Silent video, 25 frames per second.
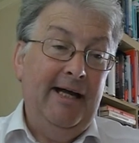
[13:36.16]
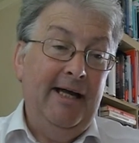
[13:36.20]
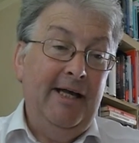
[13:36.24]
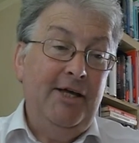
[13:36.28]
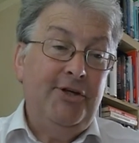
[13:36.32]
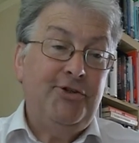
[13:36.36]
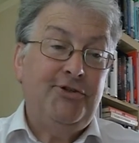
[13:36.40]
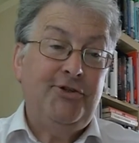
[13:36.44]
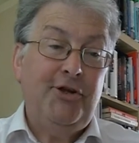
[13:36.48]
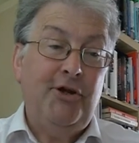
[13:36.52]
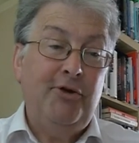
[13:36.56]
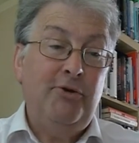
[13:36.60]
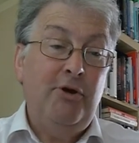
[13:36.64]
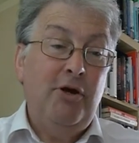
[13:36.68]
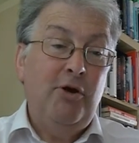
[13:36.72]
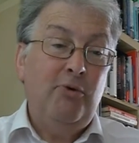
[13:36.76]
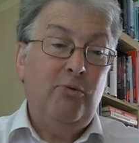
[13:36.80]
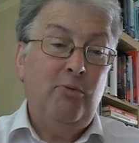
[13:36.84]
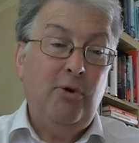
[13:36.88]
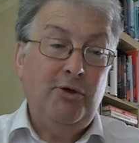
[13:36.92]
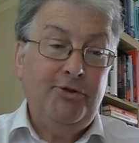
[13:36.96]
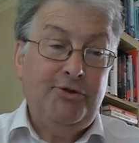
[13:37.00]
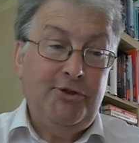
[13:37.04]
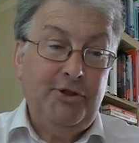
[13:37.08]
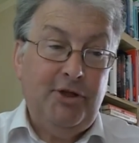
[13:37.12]
So
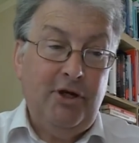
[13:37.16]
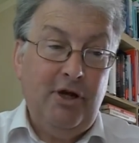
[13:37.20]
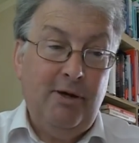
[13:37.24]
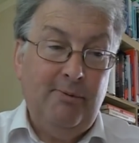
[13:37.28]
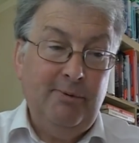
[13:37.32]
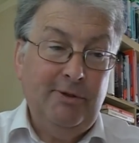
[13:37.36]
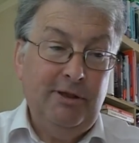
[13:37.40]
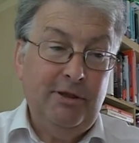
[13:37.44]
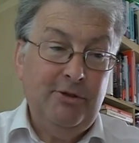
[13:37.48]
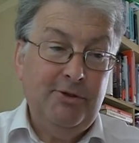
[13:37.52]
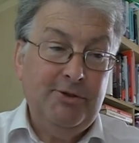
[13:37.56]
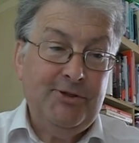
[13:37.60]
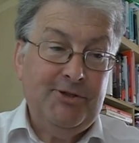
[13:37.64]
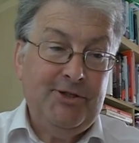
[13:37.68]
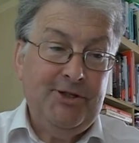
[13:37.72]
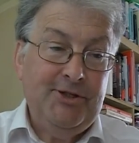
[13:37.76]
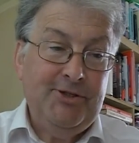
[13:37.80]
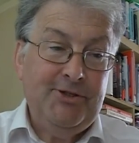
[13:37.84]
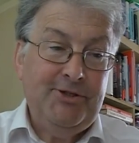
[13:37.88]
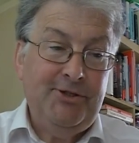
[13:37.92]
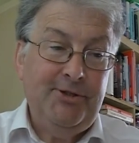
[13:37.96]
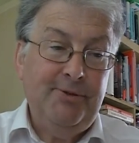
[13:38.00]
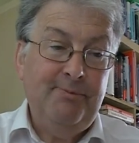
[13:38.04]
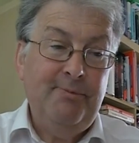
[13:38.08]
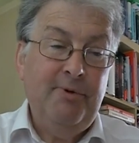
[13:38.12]
what's a common law
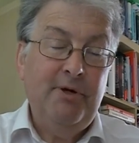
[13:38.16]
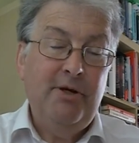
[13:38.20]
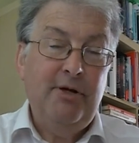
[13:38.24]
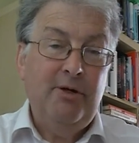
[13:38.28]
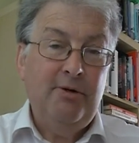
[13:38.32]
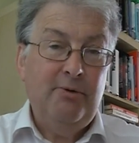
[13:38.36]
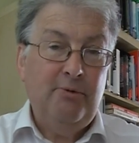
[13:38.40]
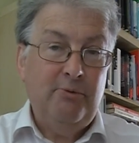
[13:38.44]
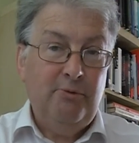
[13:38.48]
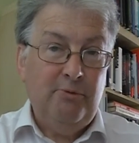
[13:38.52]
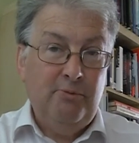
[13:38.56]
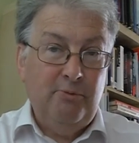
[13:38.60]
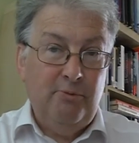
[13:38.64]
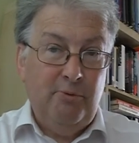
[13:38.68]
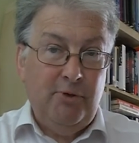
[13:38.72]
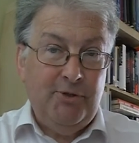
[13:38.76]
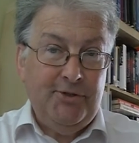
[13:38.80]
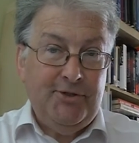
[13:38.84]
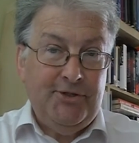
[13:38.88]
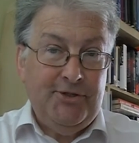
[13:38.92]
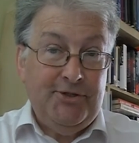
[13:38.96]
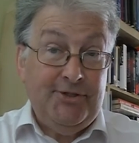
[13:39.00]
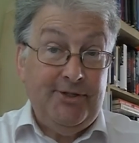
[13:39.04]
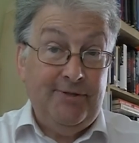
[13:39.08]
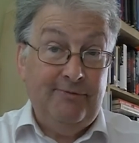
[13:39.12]
system?
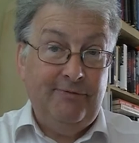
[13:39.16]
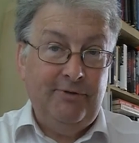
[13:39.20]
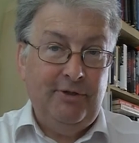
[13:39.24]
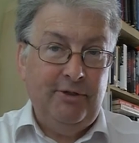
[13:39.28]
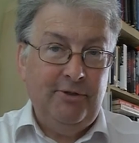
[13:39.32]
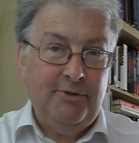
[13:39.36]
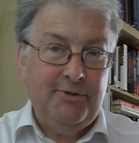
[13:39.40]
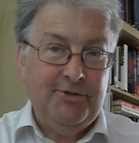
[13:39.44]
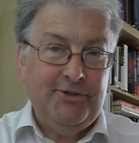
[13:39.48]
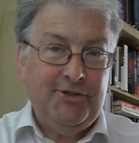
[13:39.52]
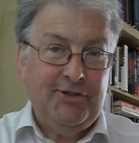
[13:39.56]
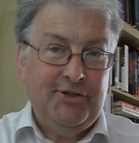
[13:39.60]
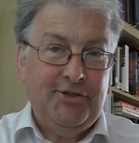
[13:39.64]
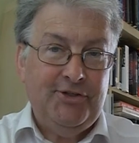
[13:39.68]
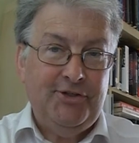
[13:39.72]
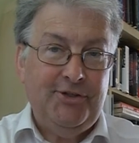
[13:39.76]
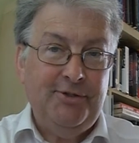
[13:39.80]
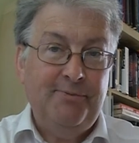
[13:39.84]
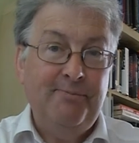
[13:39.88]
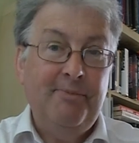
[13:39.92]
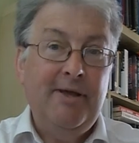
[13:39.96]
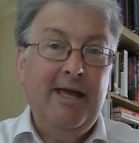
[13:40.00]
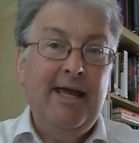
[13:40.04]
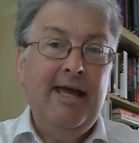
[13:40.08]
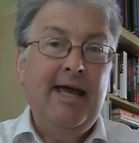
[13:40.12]
What's a civil law
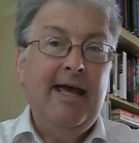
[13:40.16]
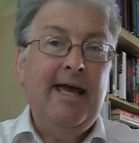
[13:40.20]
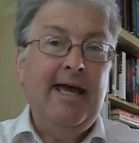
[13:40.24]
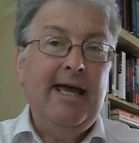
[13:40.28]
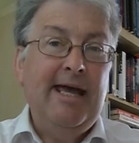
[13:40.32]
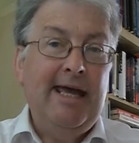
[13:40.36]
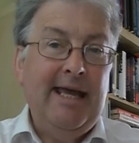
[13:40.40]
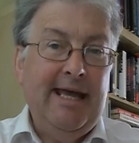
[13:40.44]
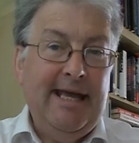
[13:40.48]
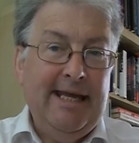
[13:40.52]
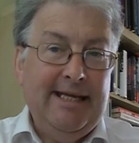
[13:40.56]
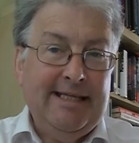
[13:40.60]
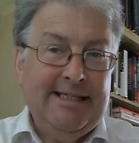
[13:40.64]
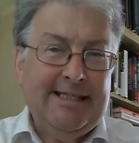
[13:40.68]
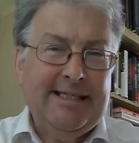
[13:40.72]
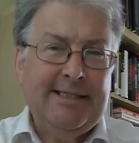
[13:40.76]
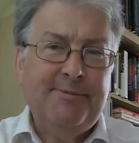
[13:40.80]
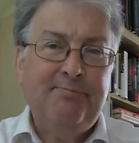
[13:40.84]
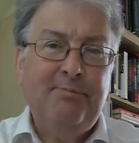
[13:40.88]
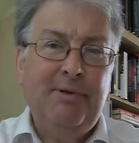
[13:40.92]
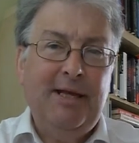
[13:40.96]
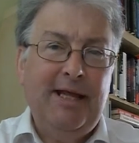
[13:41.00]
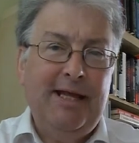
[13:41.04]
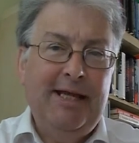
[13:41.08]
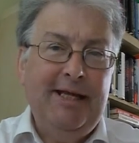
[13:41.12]
system?
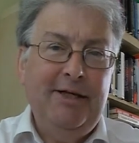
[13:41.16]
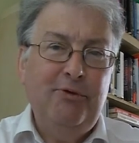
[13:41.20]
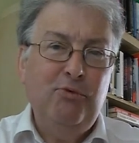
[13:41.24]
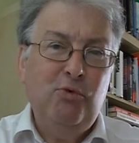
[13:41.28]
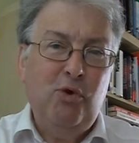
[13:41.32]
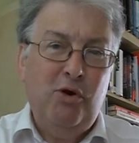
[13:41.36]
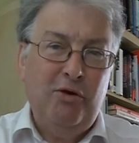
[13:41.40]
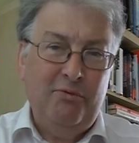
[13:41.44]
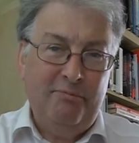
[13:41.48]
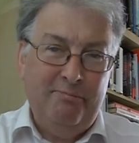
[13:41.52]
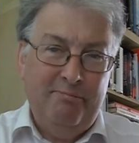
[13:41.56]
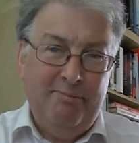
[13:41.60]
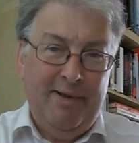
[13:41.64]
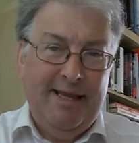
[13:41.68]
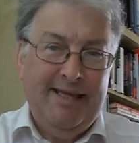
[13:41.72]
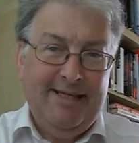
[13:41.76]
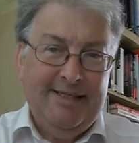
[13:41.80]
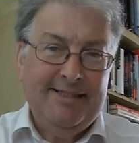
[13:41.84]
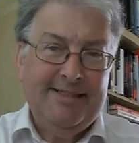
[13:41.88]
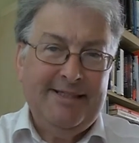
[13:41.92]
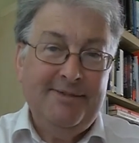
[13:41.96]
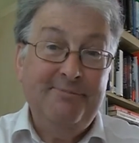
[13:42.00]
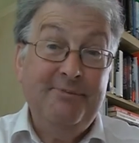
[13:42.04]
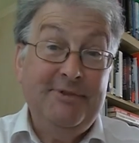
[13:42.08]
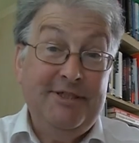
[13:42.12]
Explain what
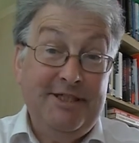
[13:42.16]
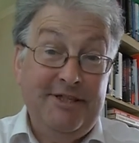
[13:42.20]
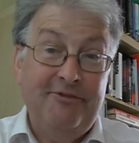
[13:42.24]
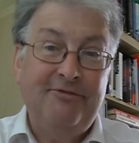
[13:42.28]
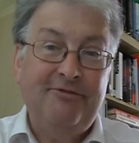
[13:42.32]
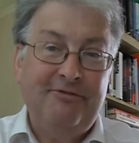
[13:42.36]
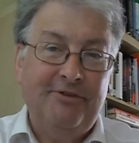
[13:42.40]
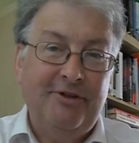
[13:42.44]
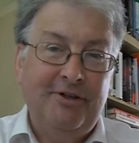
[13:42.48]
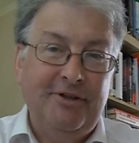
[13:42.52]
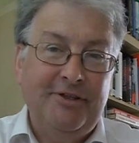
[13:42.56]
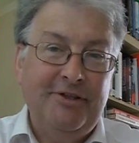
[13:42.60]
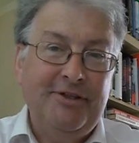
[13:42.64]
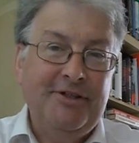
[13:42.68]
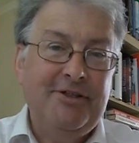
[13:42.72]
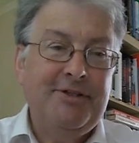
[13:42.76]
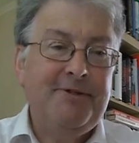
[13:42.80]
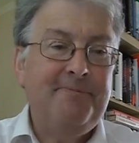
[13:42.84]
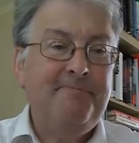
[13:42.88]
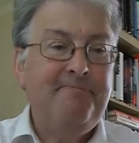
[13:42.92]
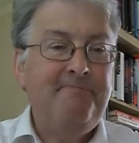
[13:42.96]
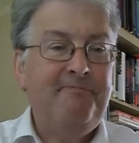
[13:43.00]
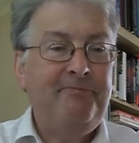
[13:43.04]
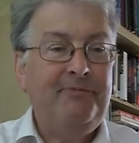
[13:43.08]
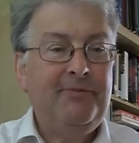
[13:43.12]
makes them different.
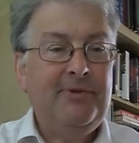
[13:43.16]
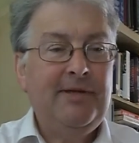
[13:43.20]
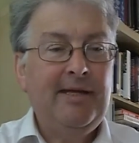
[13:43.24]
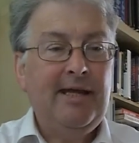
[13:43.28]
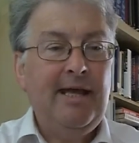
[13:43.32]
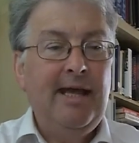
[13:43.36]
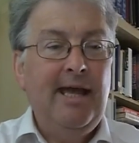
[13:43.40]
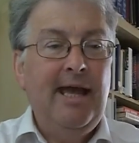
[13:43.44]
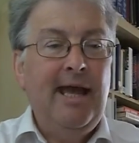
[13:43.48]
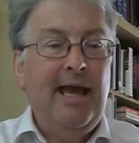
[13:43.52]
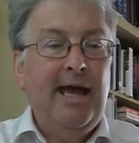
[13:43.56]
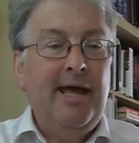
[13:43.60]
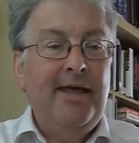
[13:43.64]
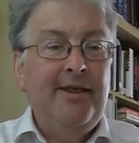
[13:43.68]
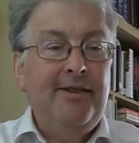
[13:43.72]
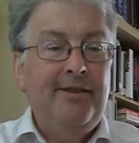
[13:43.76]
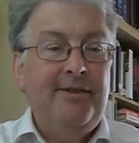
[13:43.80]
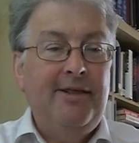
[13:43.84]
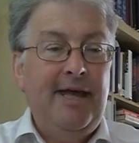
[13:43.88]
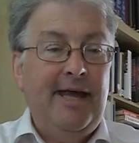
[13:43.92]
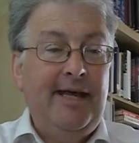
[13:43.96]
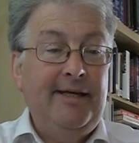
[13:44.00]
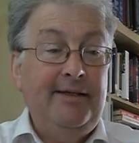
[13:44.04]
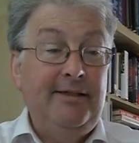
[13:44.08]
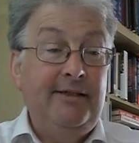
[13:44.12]

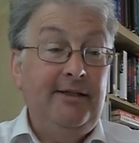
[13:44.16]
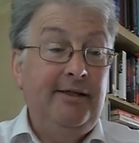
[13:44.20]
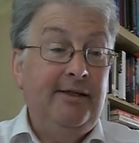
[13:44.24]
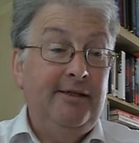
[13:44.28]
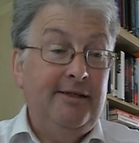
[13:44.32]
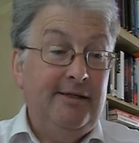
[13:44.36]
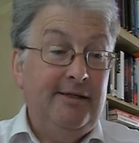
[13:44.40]
Then